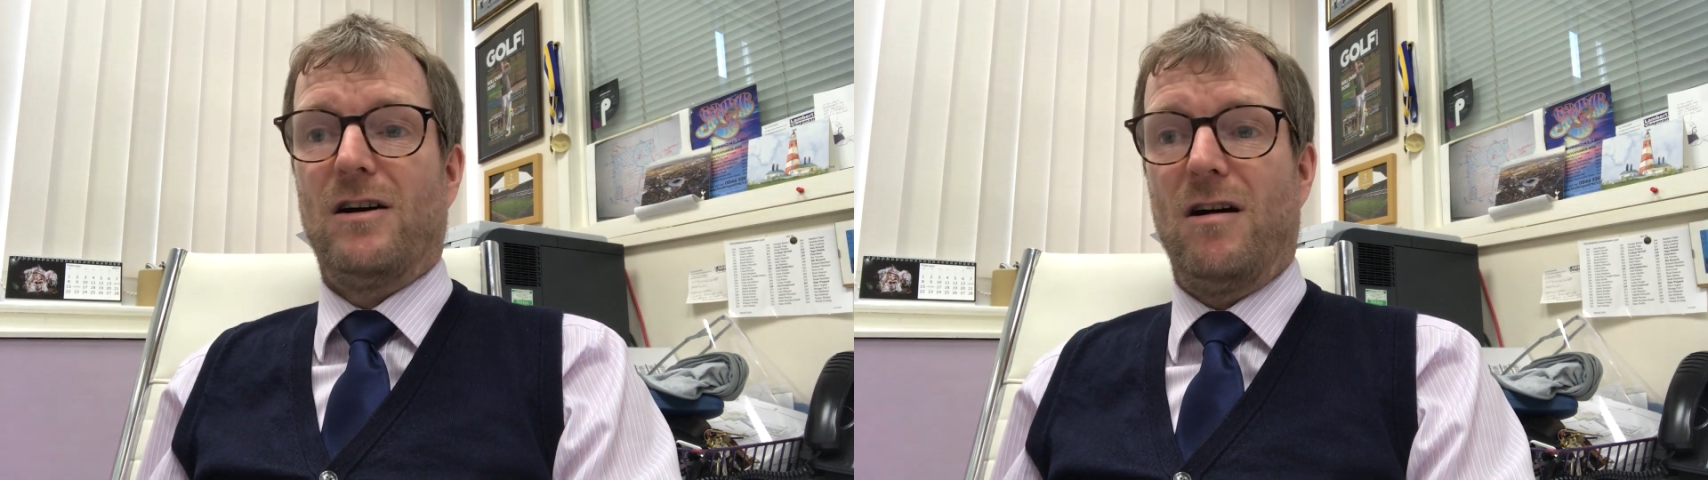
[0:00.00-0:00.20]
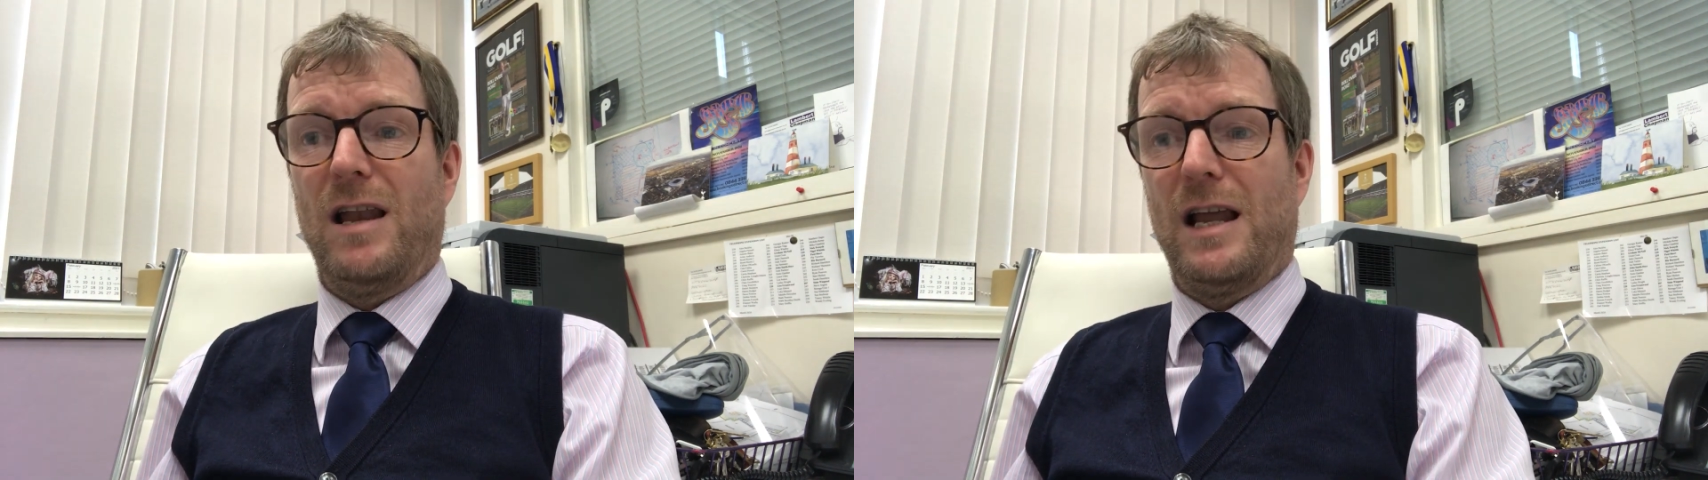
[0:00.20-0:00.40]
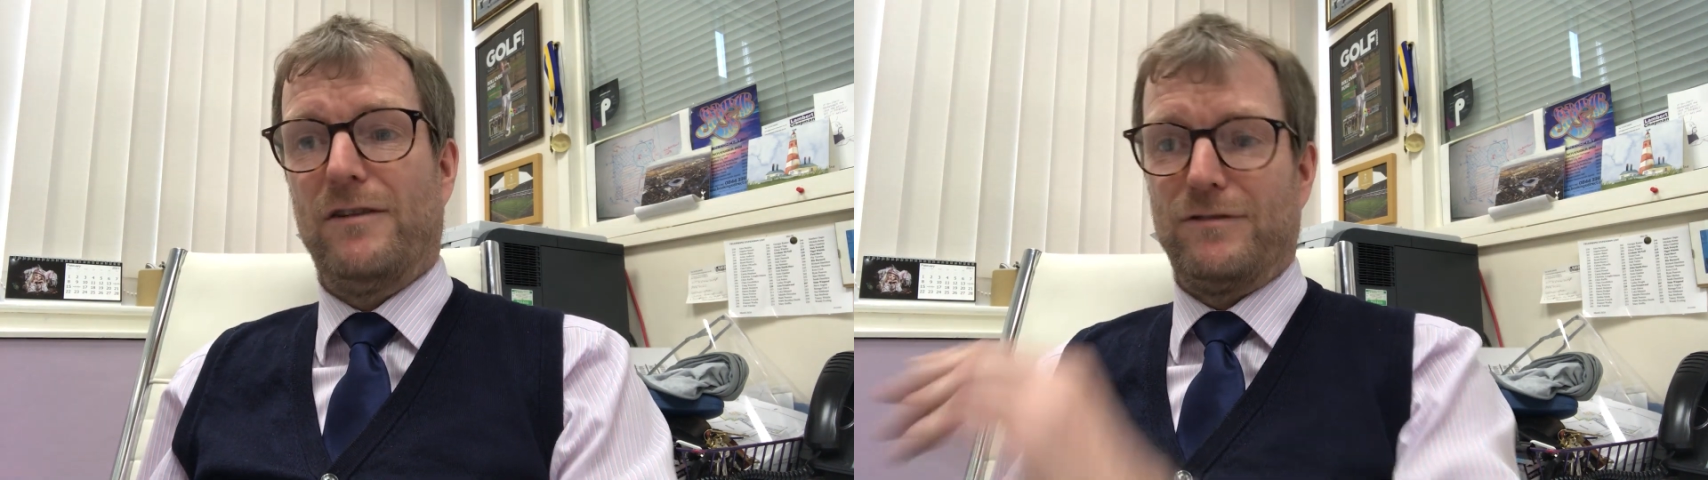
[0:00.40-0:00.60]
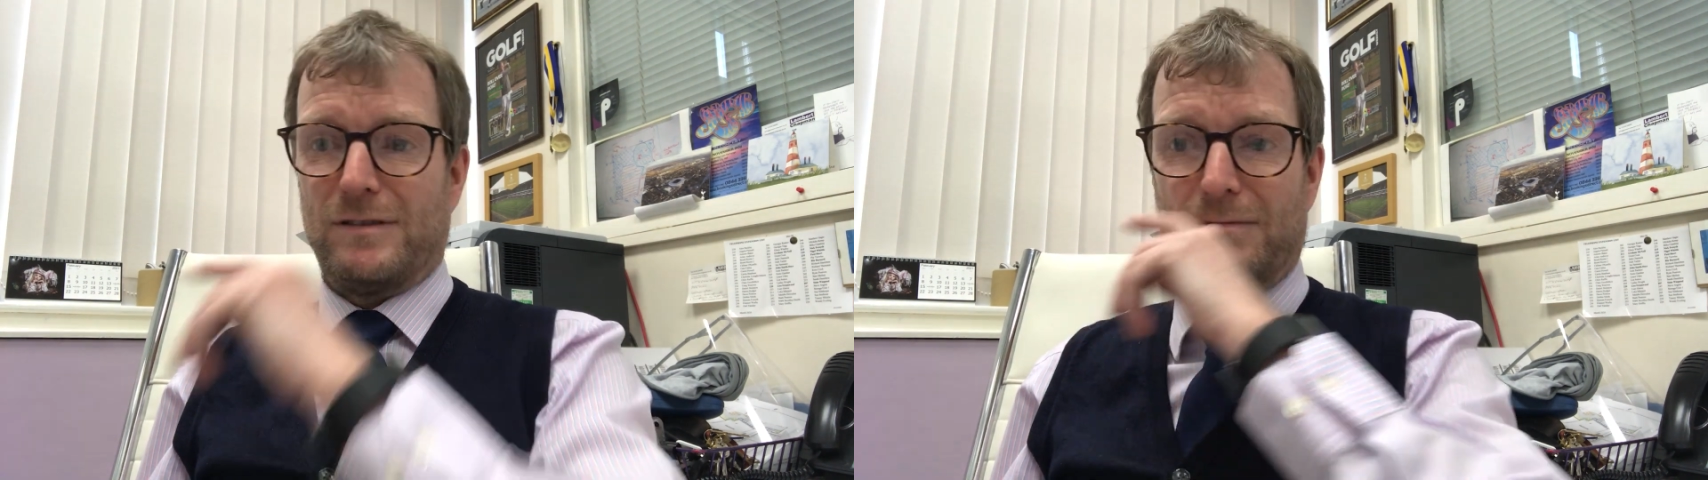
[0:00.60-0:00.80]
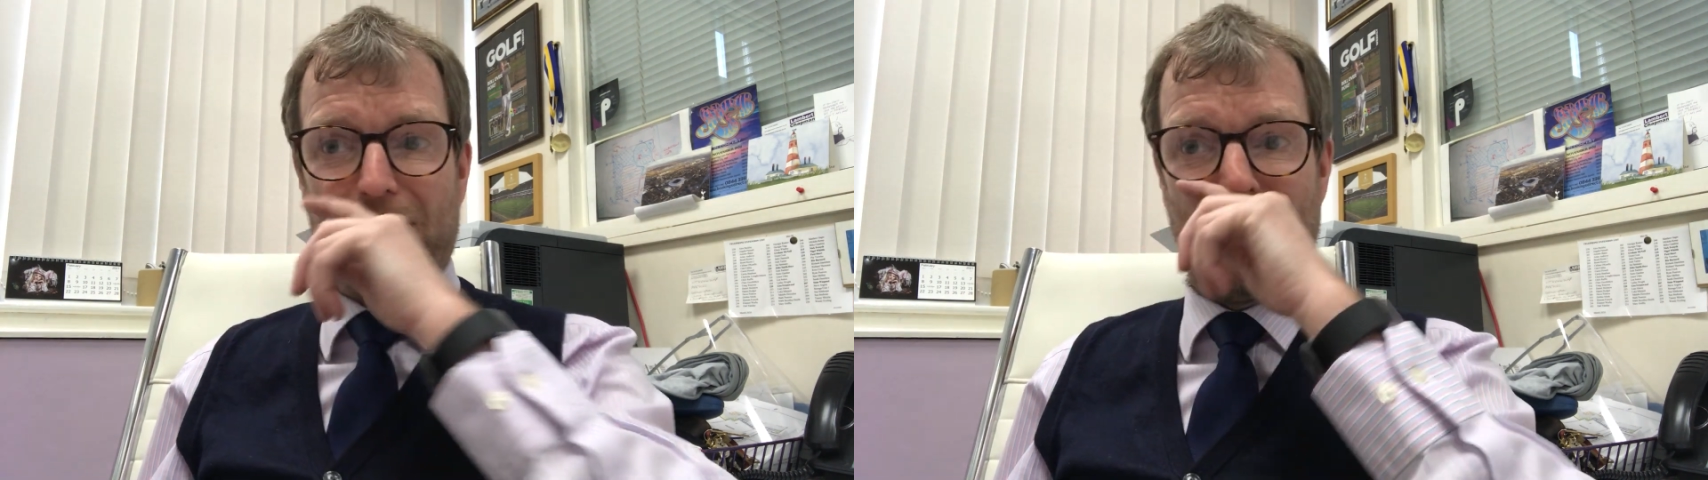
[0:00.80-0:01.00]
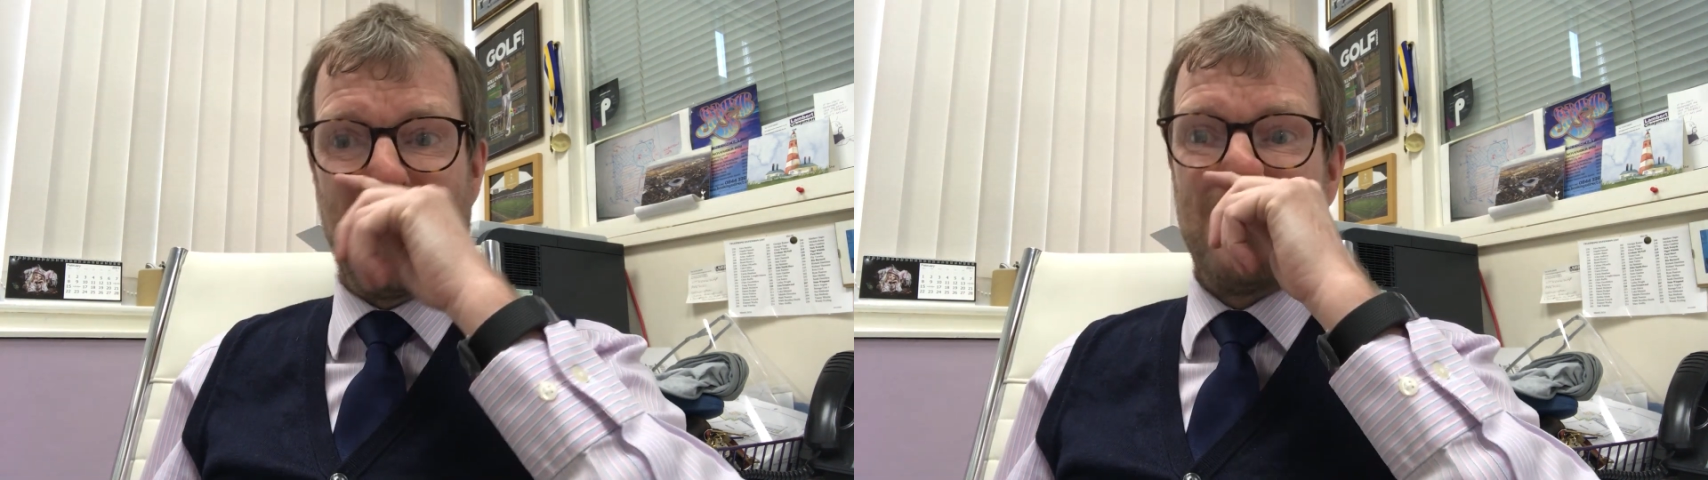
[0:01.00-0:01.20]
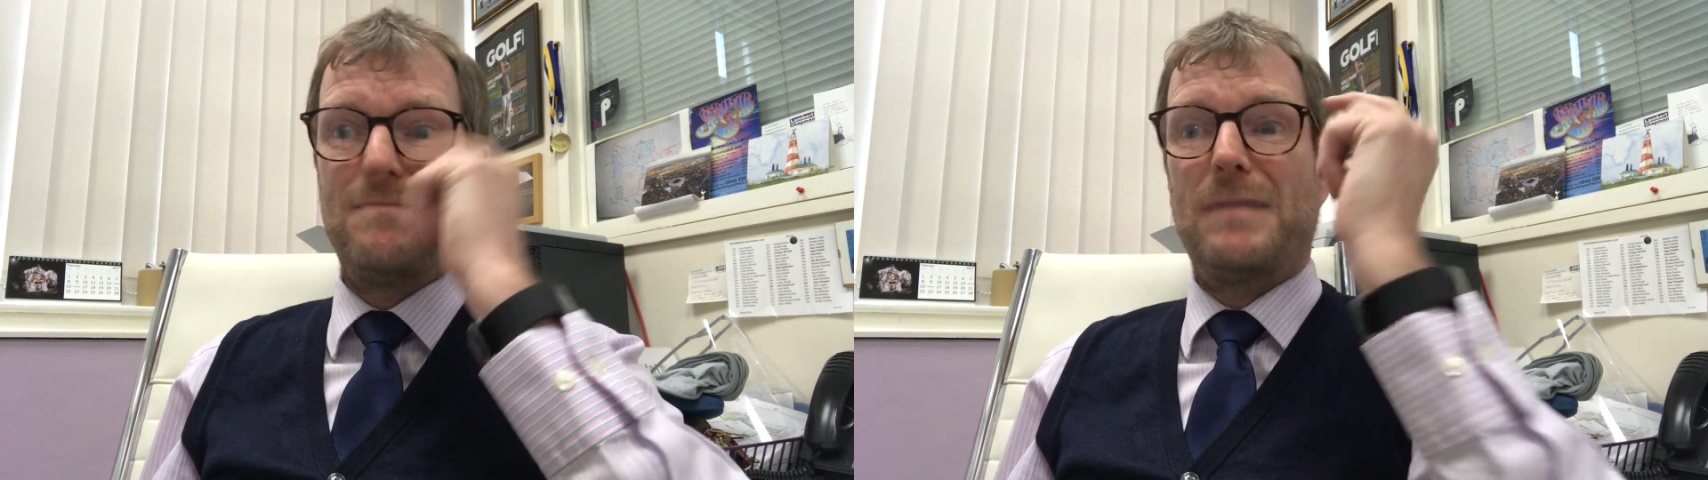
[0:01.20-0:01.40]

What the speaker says: that I loved my